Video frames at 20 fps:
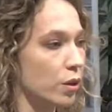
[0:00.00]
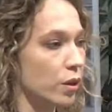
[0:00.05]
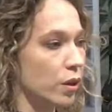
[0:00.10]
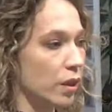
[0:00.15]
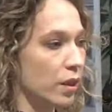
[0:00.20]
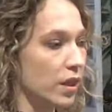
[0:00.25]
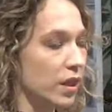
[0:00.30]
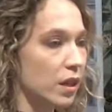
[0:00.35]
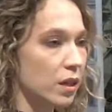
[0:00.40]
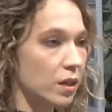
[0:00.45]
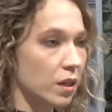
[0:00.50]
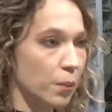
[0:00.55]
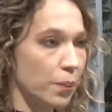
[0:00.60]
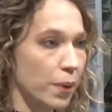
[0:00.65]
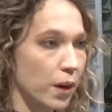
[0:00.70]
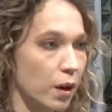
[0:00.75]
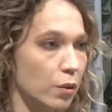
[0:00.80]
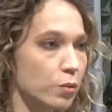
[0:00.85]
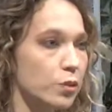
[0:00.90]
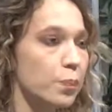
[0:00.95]
Think
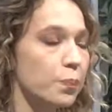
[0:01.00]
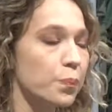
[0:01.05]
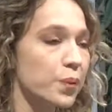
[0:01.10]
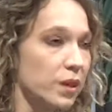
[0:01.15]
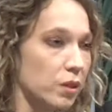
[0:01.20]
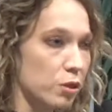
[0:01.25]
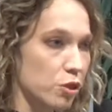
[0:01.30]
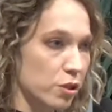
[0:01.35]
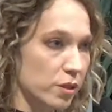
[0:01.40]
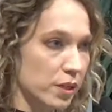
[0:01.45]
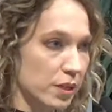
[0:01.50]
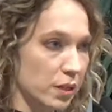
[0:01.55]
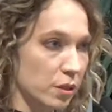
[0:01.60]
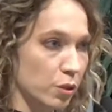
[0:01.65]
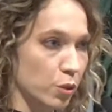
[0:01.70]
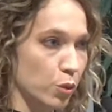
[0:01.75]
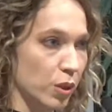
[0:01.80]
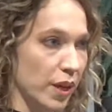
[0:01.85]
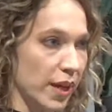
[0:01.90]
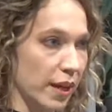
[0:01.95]
about the pictures that
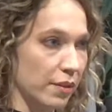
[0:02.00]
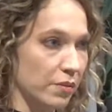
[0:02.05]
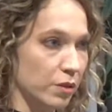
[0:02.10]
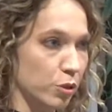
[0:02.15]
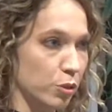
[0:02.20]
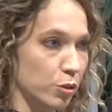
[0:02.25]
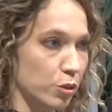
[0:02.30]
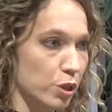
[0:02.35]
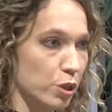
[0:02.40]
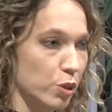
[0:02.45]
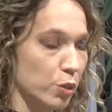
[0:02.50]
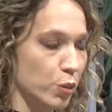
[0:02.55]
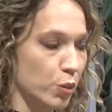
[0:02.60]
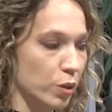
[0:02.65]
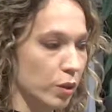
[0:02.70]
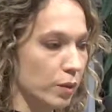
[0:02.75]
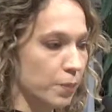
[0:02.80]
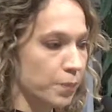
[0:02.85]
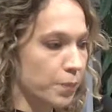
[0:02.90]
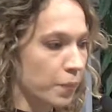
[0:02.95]
you have in your school.
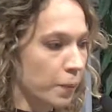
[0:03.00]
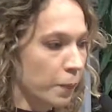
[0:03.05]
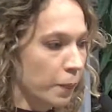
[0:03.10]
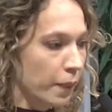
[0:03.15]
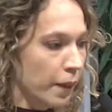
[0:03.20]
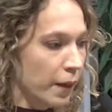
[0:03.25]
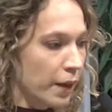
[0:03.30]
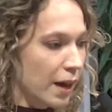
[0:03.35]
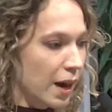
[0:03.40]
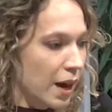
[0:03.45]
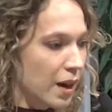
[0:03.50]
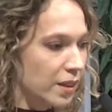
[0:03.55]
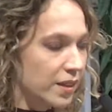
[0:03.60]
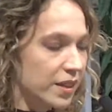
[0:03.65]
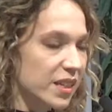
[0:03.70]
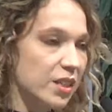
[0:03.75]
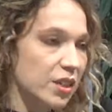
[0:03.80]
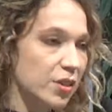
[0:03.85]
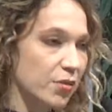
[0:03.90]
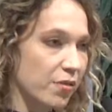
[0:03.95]
Are
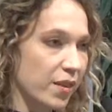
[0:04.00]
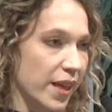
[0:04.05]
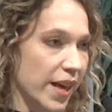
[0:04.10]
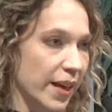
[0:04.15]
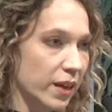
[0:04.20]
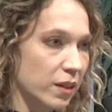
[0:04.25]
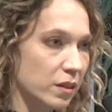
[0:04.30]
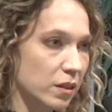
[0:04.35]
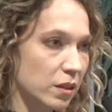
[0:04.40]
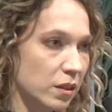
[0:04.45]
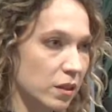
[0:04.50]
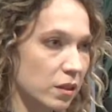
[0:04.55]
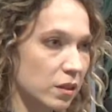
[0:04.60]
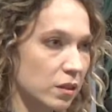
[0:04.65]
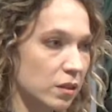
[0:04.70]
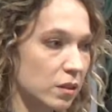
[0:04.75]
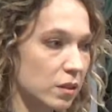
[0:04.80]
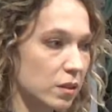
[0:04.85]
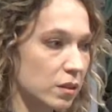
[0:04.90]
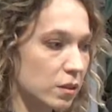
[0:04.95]
they reflecting
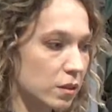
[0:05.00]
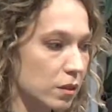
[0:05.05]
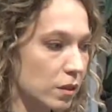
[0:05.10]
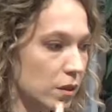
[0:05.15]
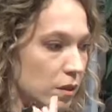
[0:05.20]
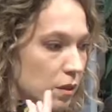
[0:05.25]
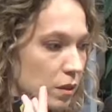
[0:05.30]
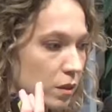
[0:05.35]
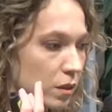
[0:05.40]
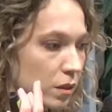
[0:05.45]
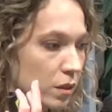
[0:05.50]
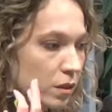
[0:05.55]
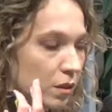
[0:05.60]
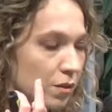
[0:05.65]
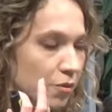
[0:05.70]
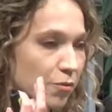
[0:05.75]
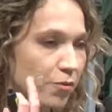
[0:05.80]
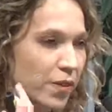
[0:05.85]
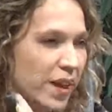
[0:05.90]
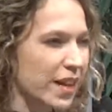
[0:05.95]
the
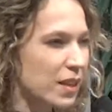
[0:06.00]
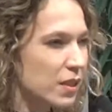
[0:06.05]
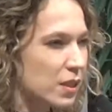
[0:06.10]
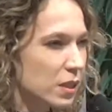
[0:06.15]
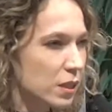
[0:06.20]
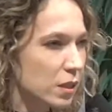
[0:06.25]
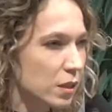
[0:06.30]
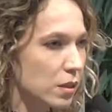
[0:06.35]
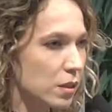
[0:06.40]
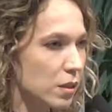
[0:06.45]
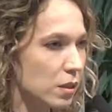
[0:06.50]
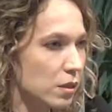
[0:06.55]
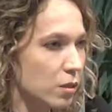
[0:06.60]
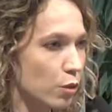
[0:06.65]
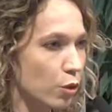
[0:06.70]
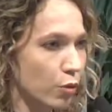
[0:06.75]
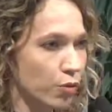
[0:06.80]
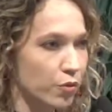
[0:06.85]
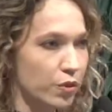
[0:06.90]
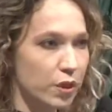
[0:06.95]
faces
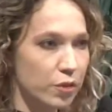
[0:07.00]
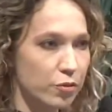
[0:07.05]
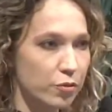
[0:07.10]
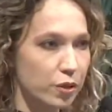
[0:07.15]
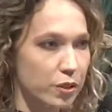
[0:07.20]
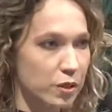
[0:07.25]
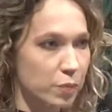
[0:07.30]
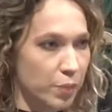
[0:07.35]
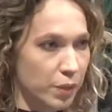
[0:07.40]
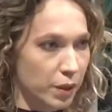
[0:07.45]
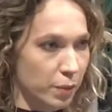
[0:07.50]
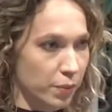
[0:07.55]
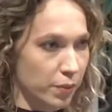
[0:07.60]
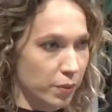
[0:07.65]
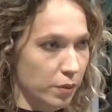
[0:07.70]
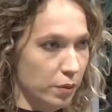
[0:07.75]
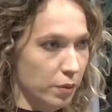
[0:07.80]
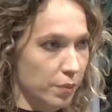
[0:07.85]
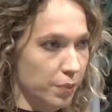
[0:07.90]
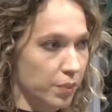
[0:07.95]
of different
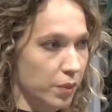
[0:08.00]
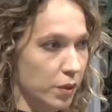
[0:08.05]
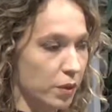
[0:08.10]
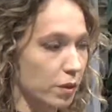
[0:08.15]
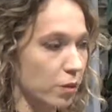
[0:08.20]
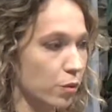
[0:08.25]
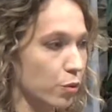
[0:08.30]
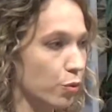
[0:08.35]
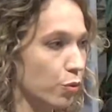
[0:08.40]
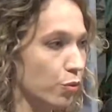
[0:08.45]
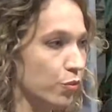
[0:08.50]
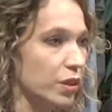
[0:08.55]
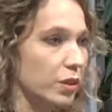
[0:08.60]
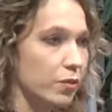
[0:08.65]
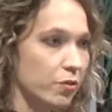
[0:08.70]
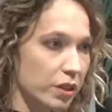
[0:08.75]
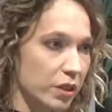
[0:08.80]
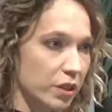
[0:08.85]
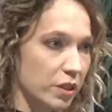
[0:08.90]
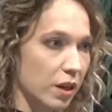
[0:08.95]
people, of
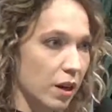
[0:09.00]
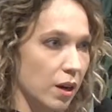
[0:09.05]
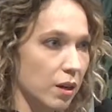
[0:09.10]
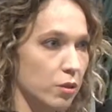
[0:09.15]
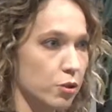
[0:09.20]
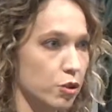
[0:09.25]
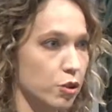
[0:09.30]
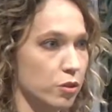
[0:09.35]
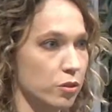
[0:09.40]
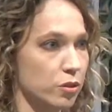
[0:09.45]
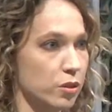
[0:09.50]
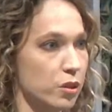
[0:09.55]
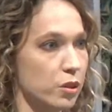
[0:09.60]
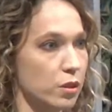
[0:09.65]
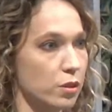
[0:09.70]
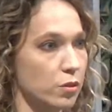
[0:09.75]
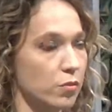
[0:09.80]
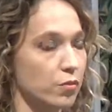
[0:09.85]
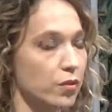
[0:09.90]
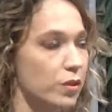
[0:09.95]
different cultures,
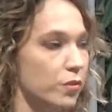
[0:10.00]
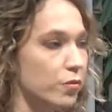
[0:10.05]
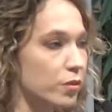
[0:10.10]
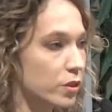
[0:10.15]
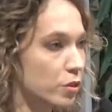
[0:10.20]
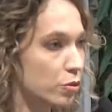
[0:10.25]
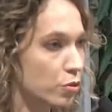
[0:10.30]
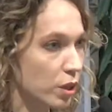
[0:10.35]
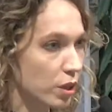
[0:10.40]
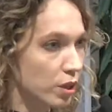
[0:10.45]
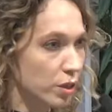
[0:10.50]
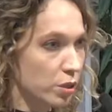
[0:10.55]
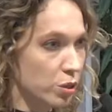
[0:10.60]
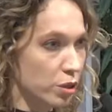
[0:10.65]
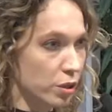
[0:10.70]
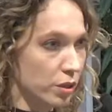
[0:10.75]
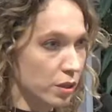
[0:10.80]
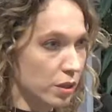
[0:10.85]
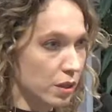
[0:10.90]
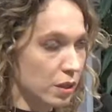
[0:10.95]
of different
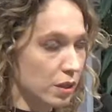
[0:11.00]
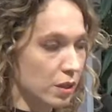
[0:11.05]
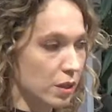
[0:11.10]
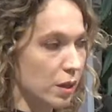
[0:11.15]
religions?